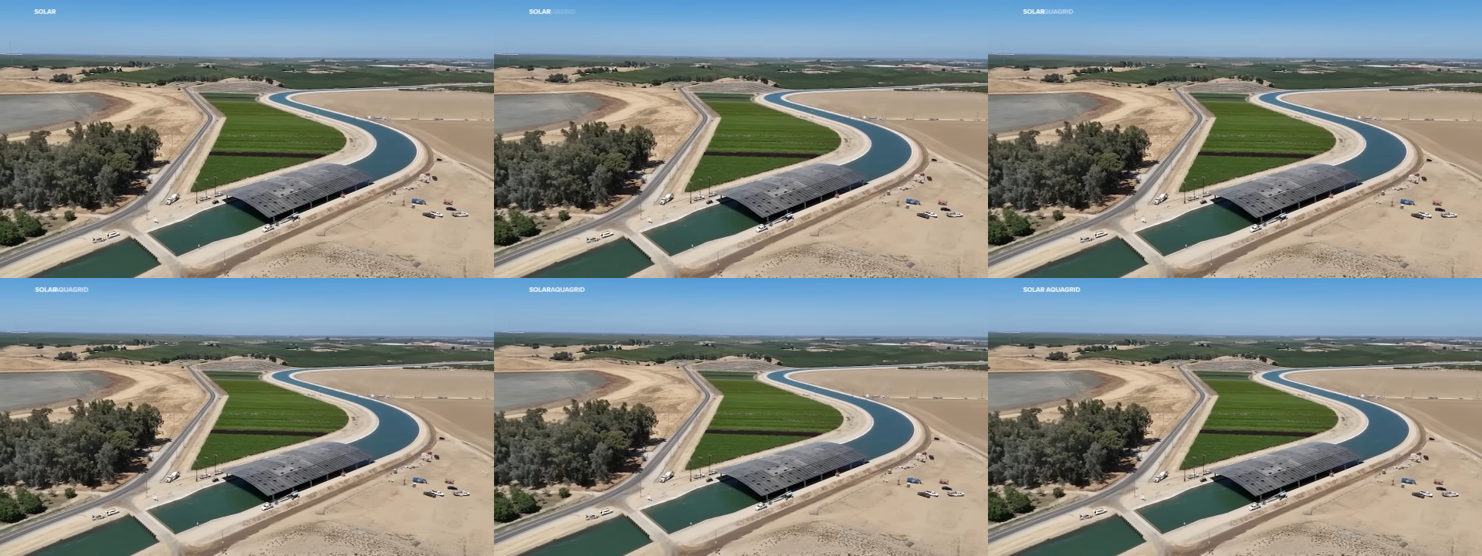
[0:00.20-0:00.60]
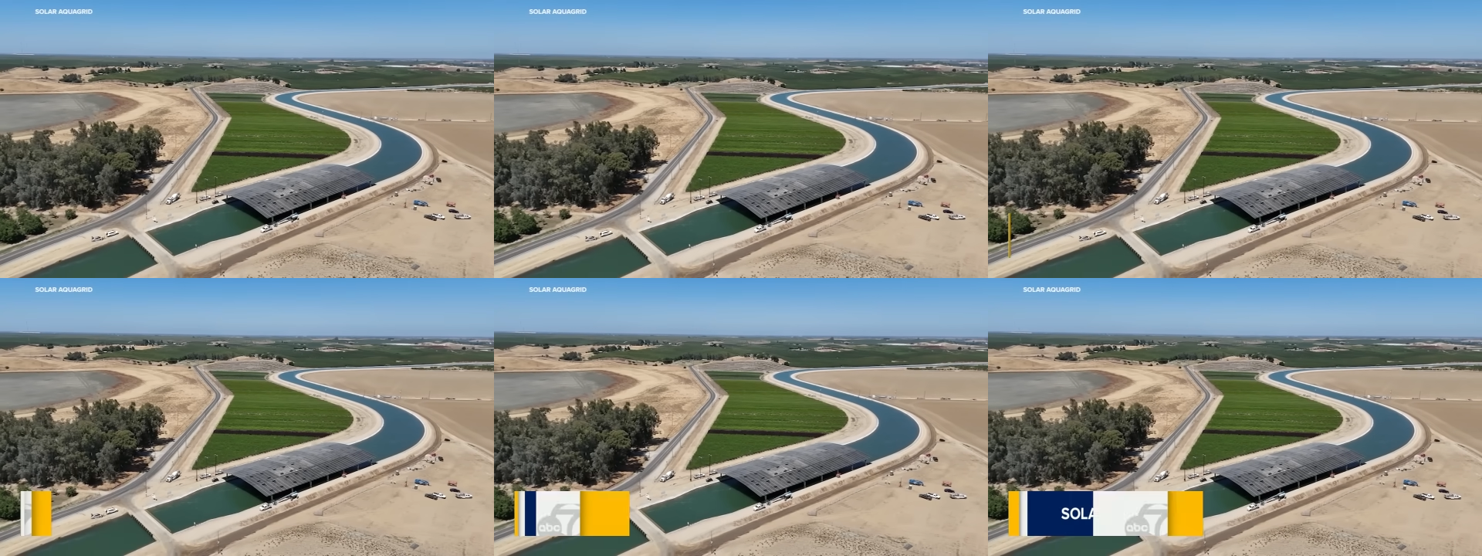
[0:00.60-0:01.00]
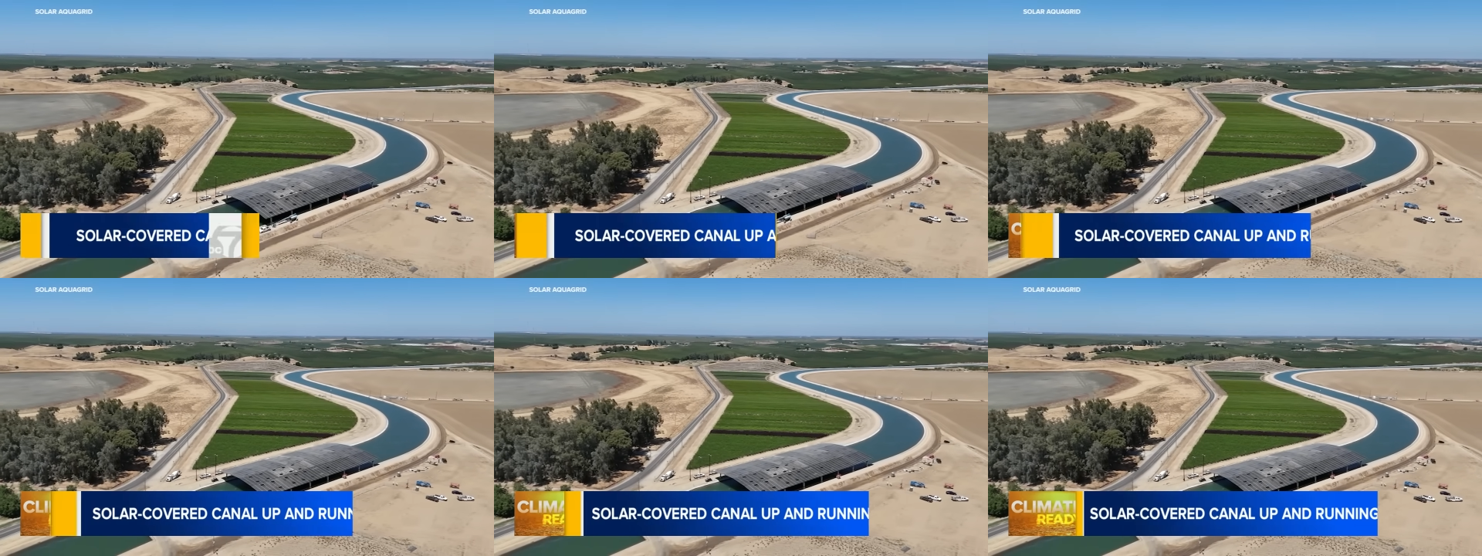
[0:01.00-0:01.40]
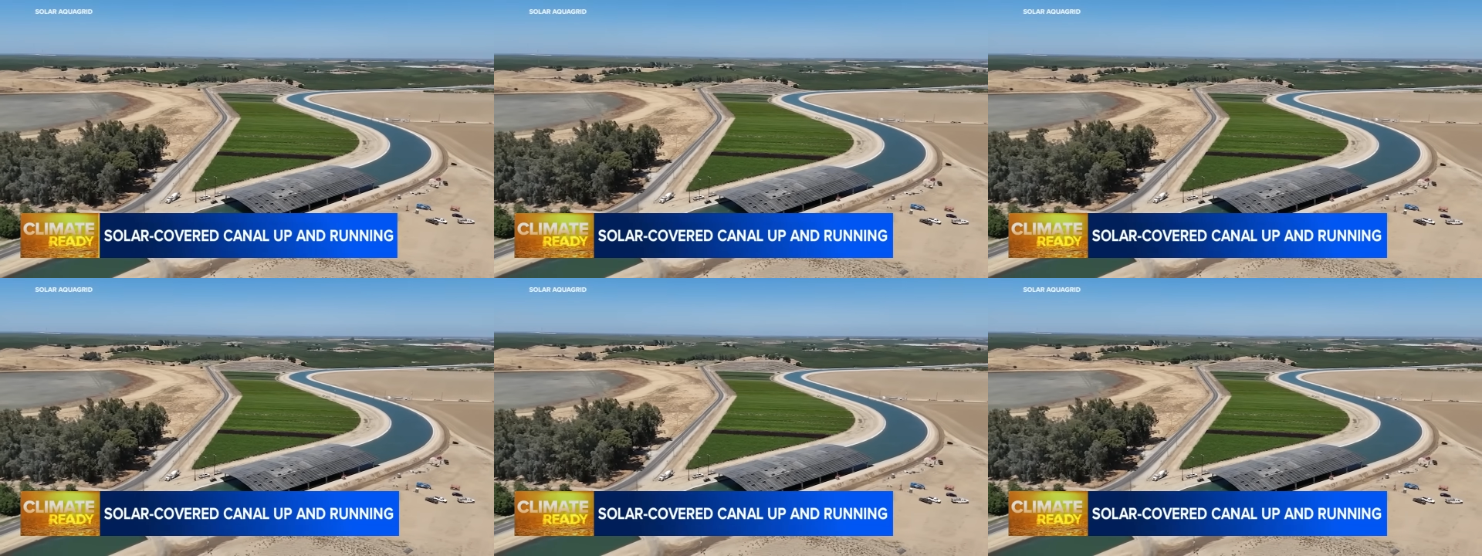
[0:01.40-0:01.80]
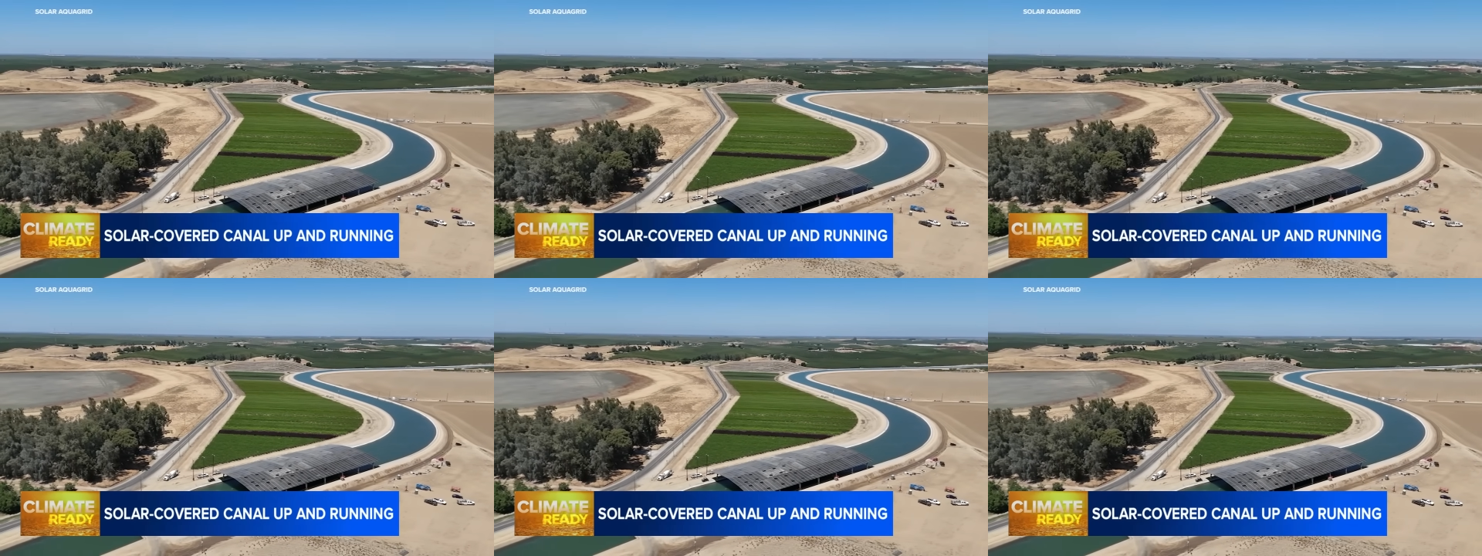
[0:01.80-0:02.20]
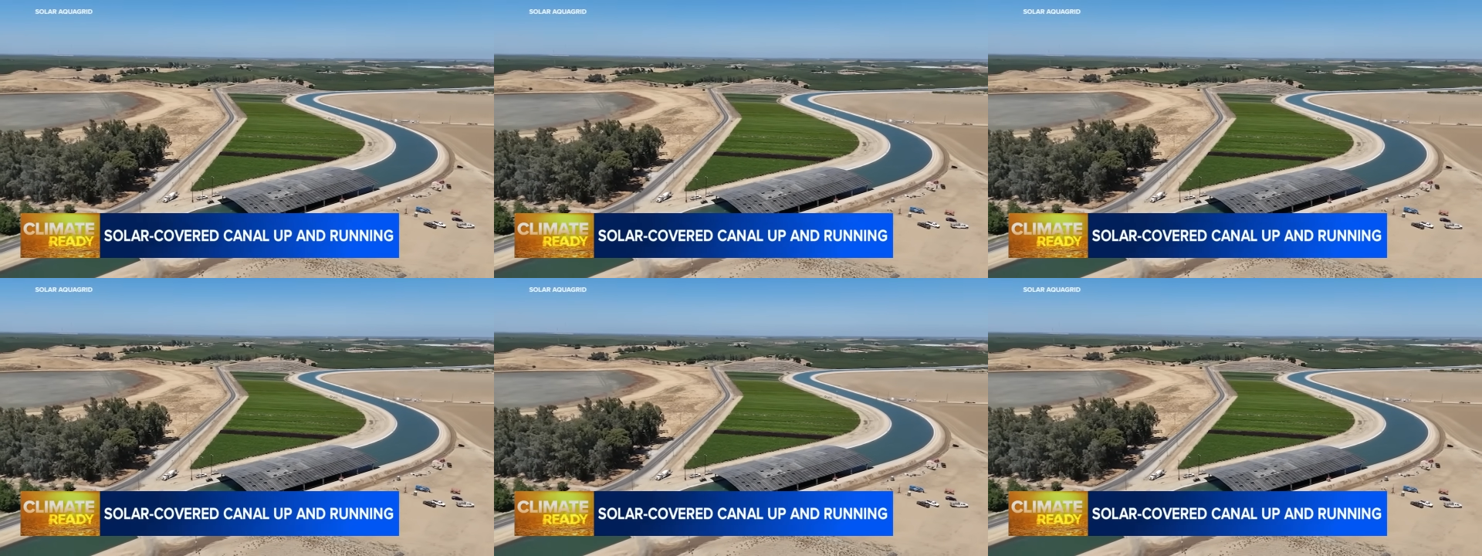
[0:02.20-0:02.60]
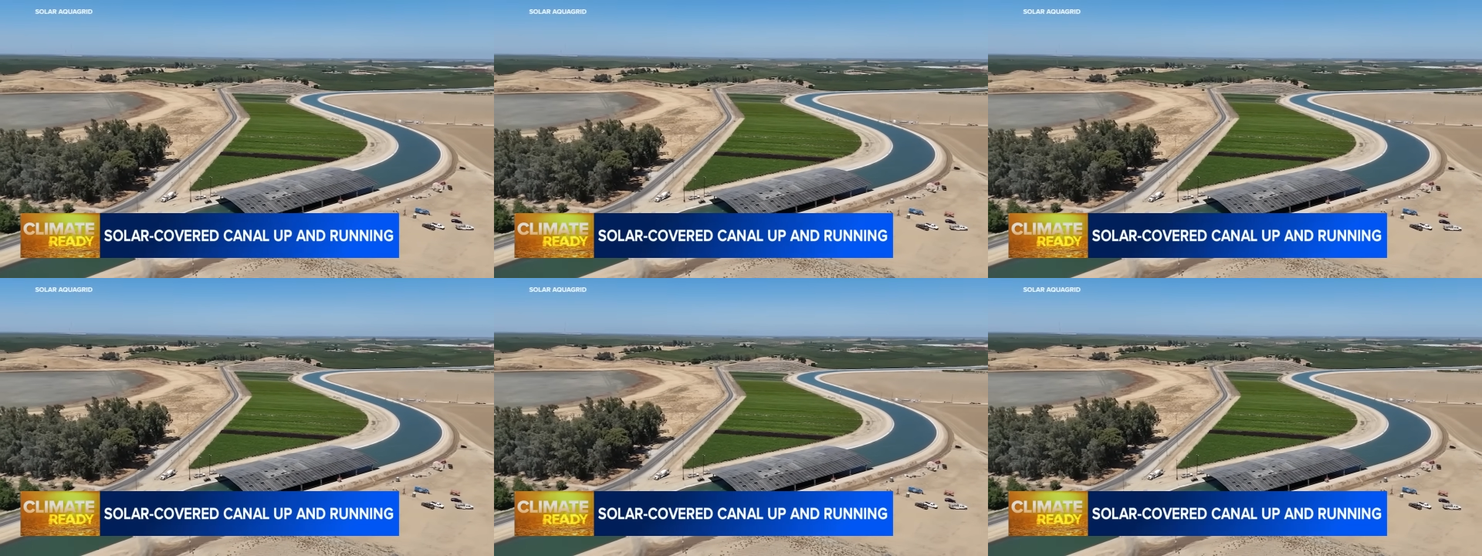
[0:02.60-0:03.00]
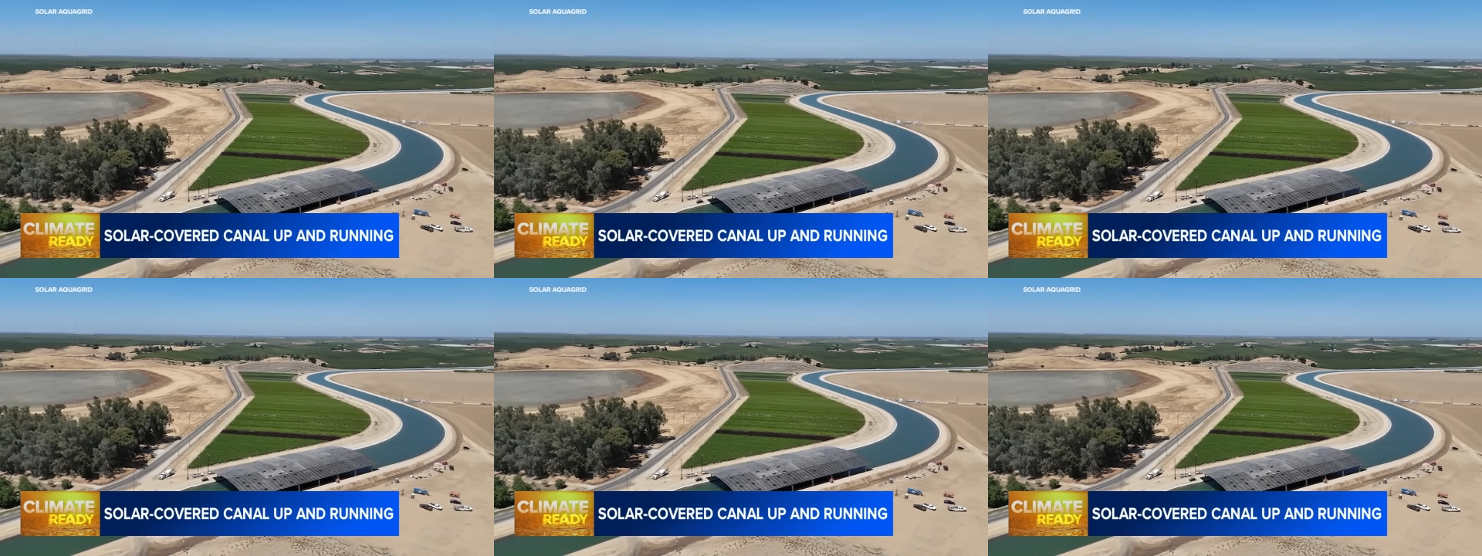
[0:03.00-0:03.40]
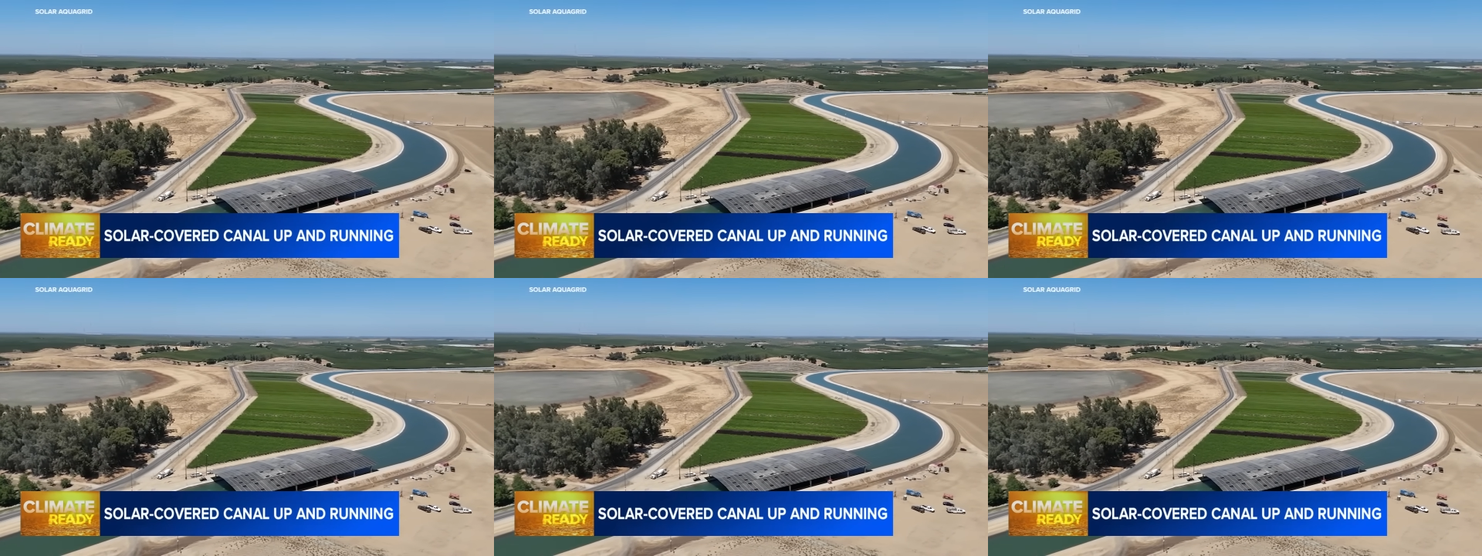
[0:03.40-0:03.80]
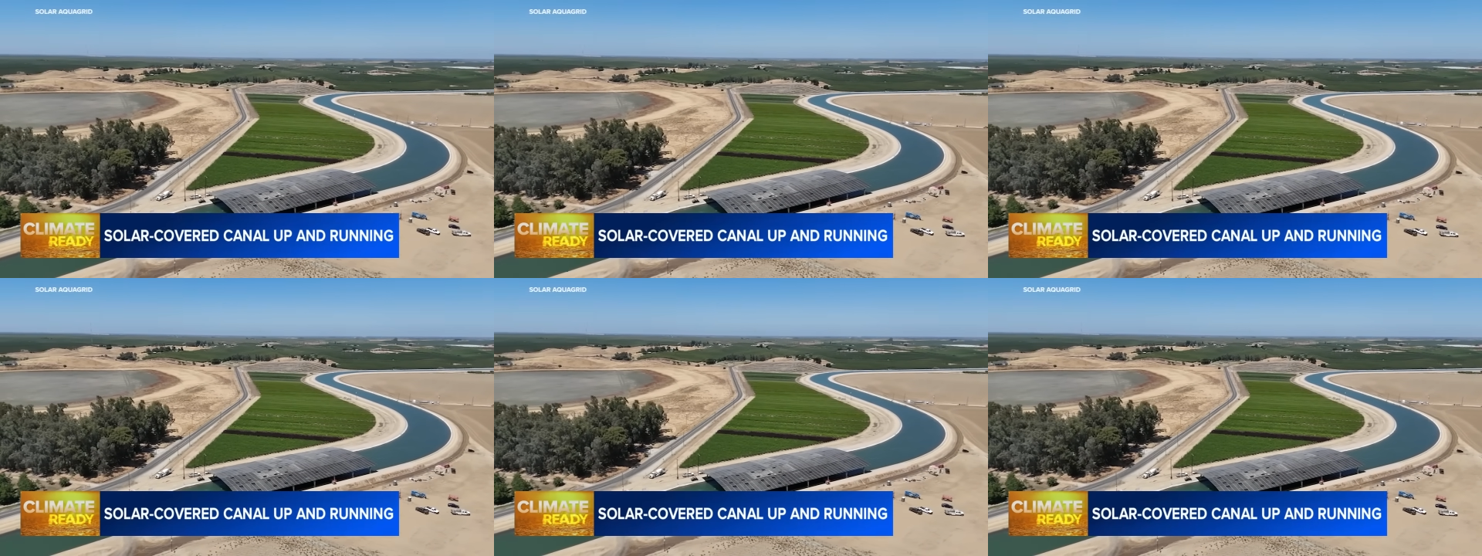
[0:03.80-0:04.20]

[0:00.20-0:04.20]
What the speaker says: [unreadable: no face in view]